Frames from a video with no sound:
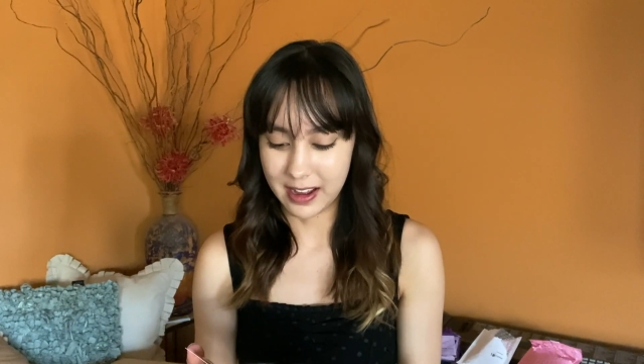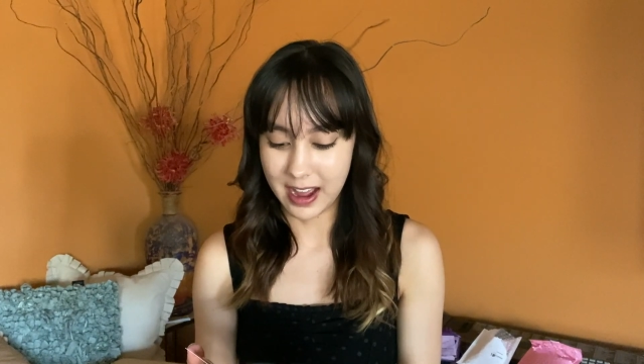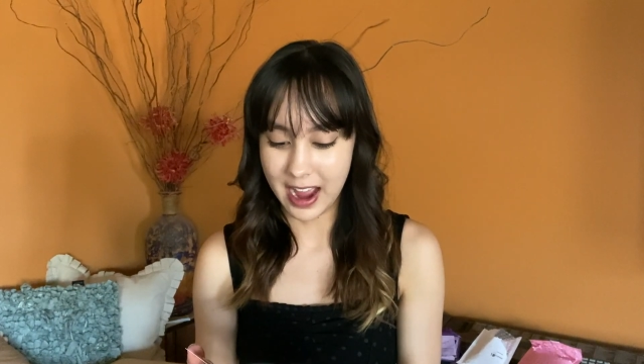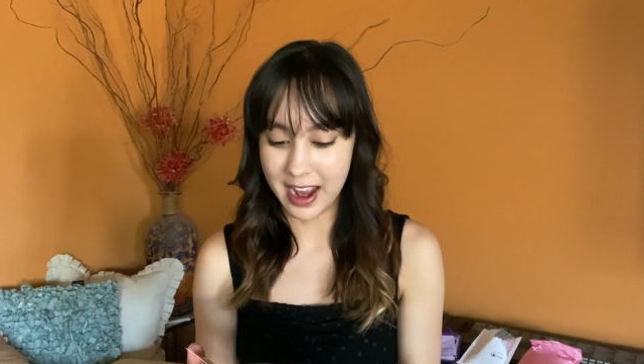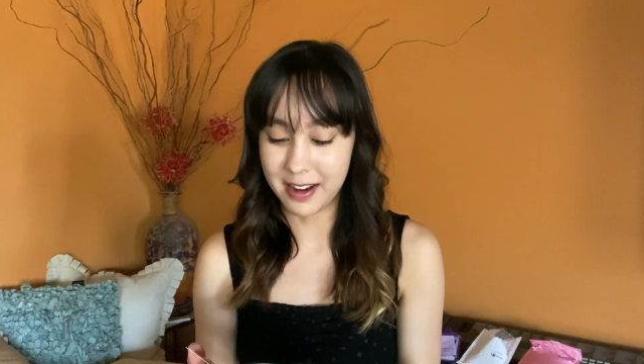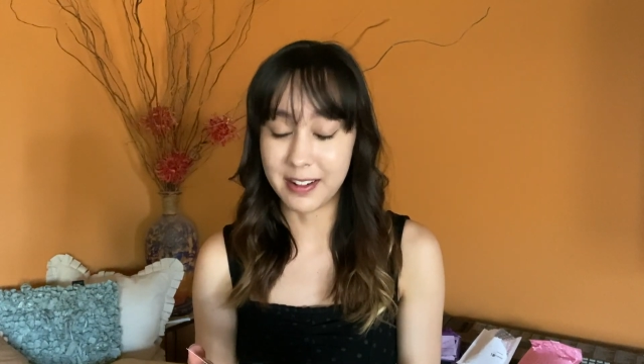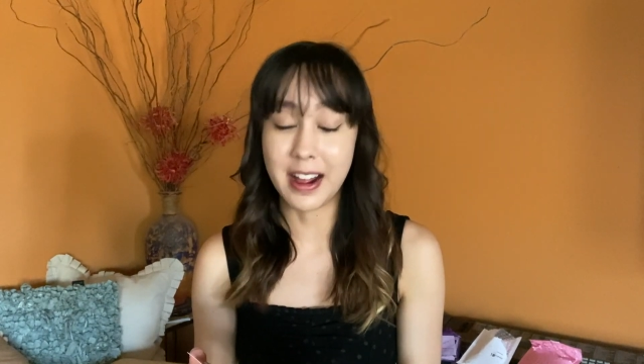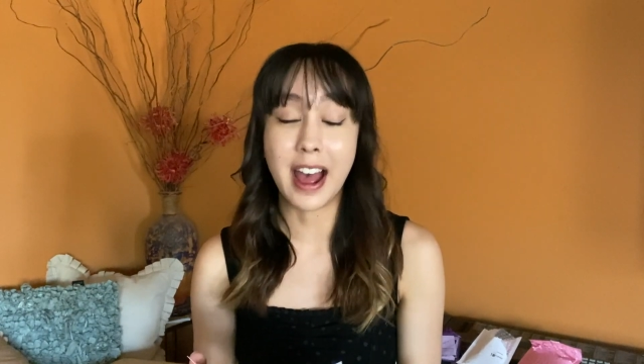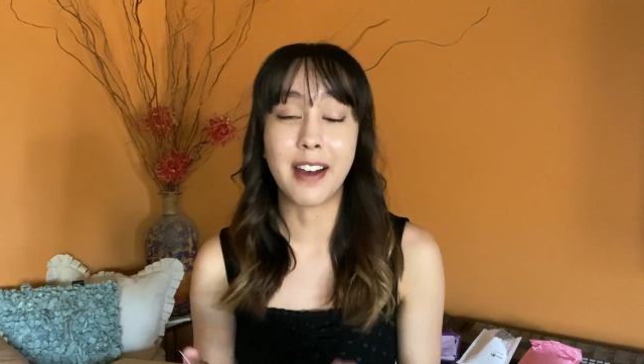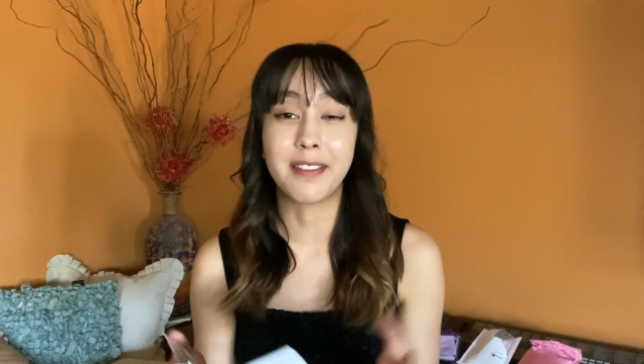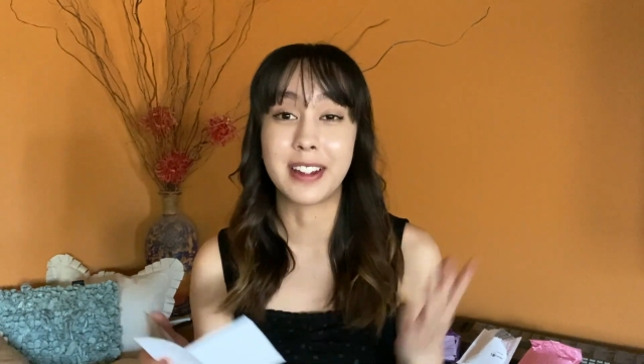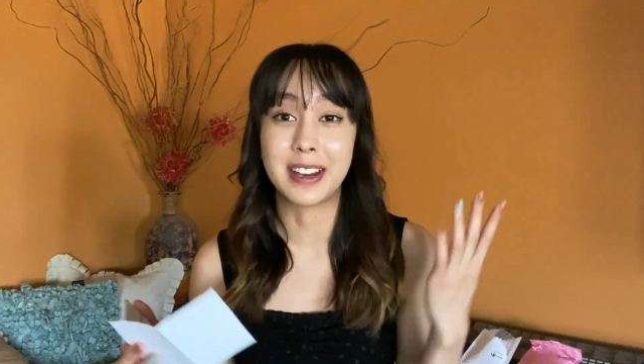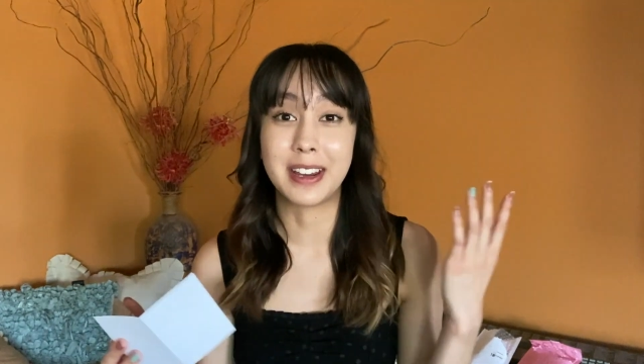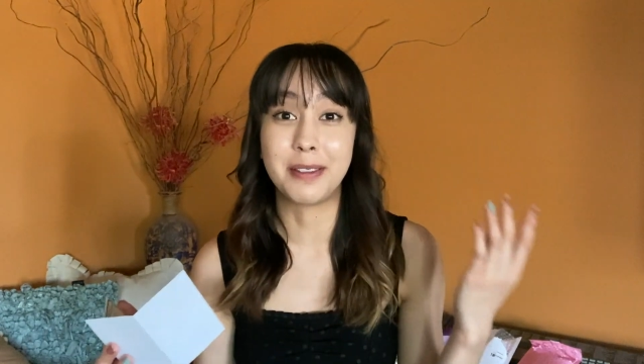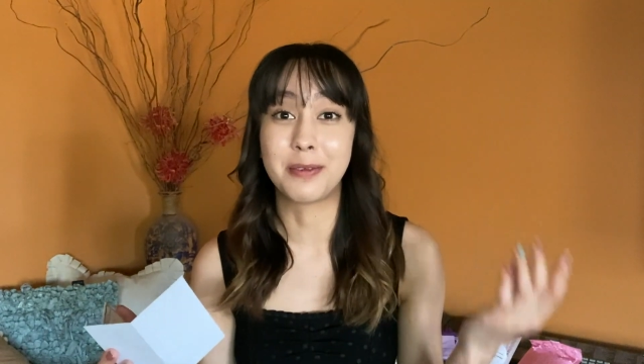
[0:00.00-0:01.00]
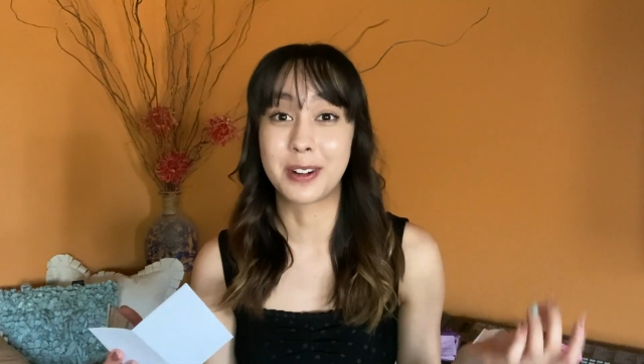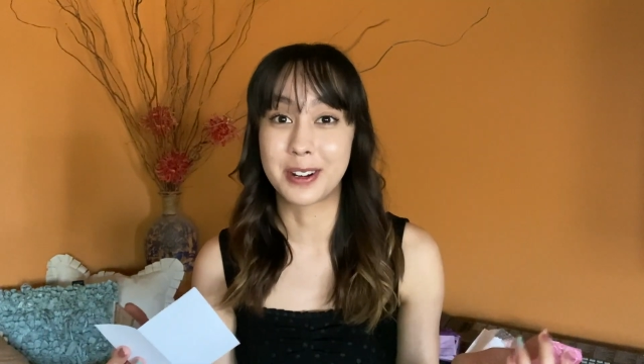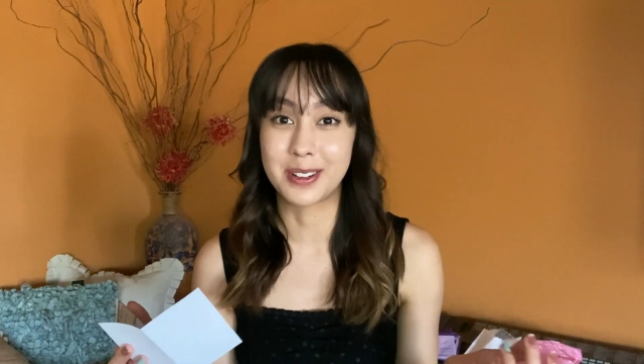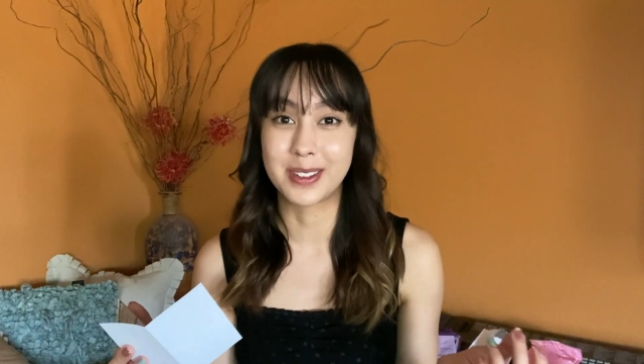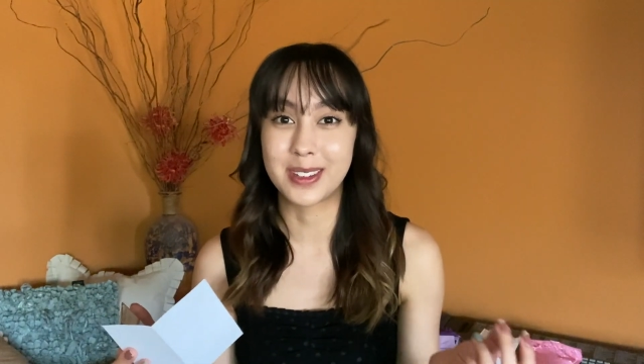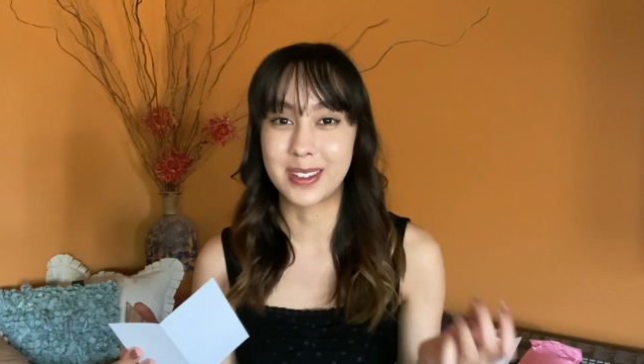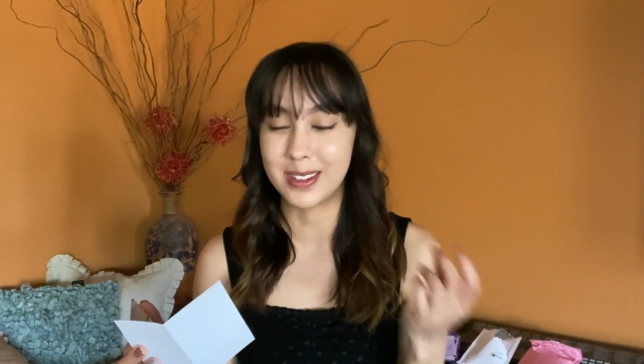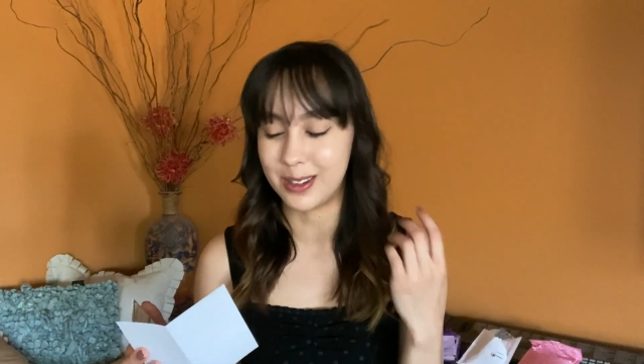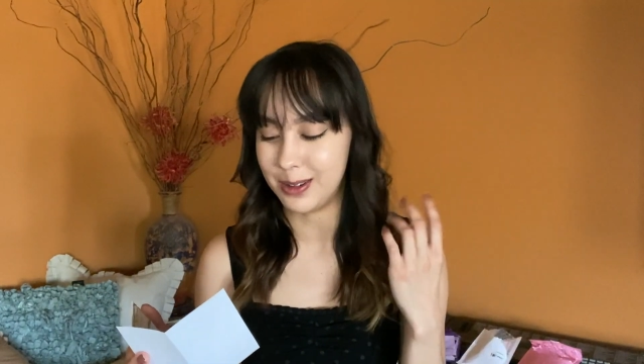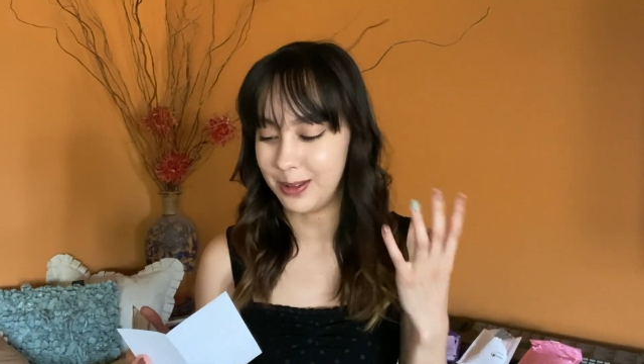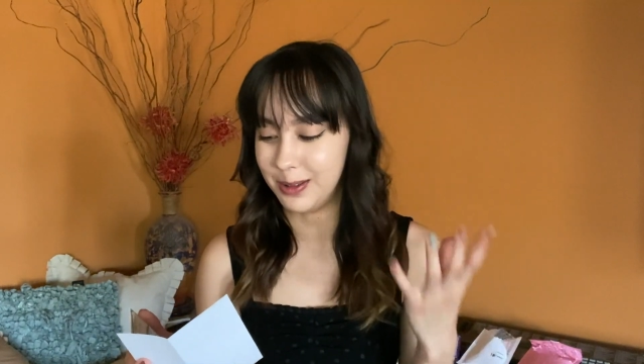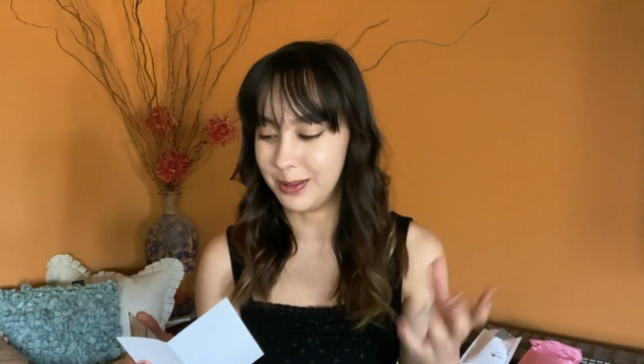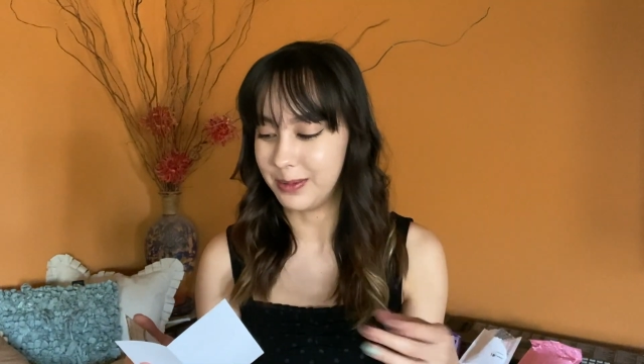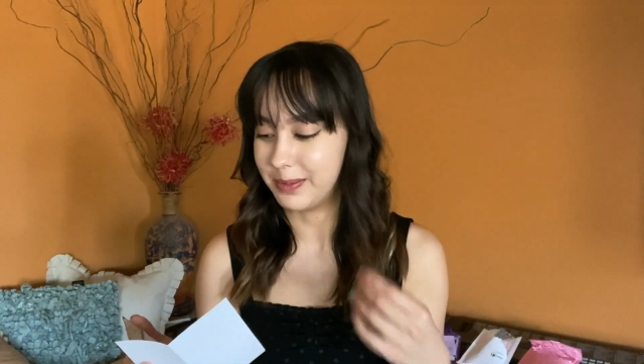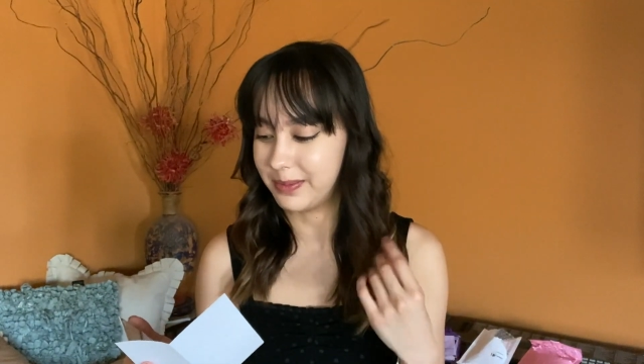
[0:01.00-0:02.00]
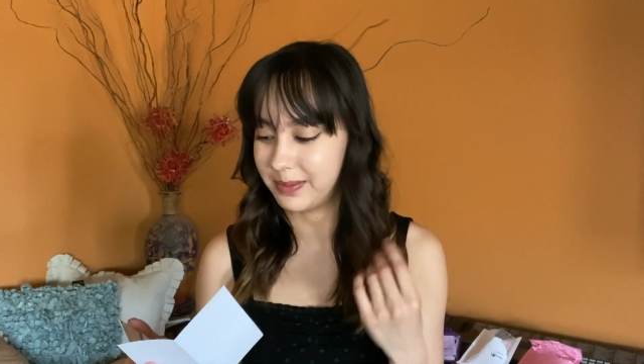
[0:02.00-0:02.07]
I don't have any words to,